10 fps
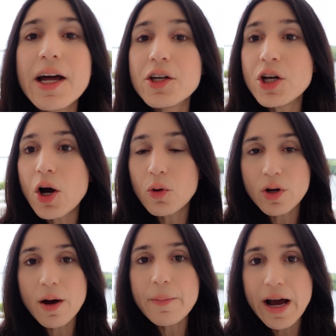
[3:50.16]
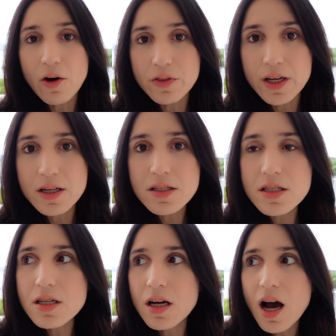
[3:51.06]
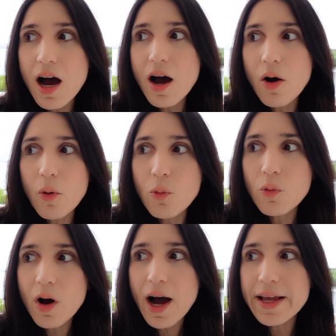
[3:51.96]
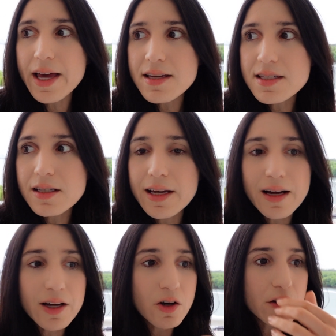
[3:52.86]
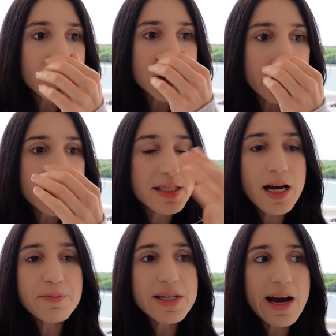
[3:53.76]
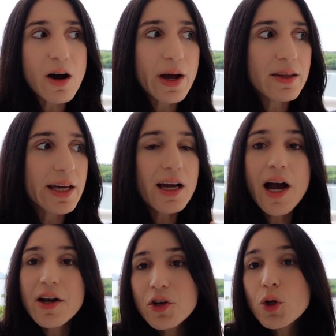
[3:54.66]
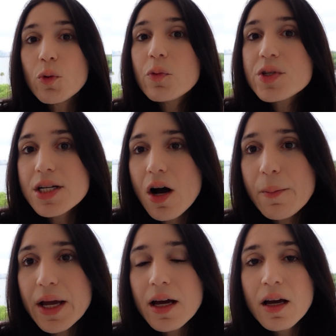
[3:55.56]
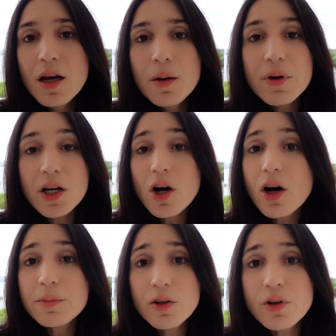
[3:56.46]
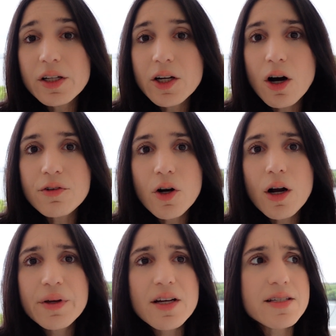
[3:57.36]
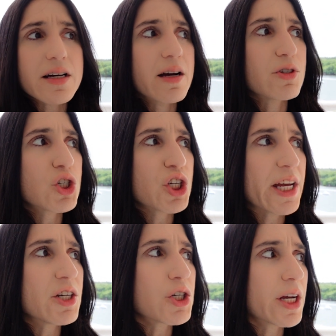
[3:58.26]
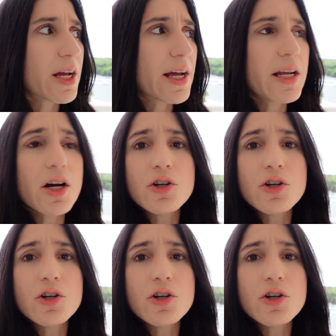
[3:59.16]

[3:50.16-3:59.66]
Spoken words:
had known about this, I guess like I could have just like stepped out and like kind of knew it was coming. But it caught me really off guard because like I was changing and I didn't